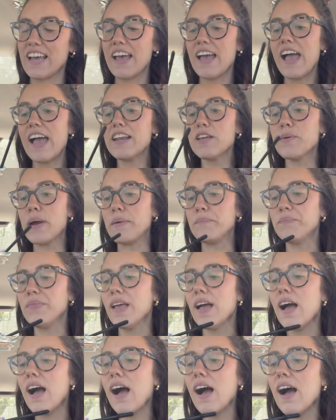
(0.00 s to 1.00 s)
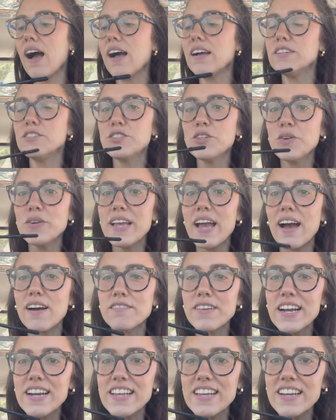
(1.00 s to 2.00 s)
Anyway, so yeah,
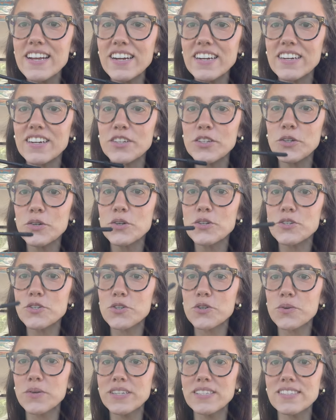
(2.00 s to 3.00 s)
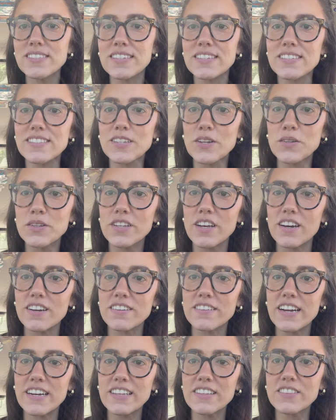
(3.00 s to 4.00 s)
right here you can twist it. So look,
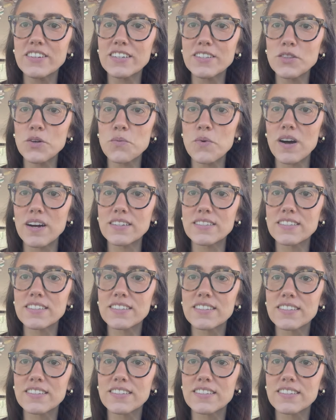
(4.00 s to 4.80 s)
ready? Look at the wand.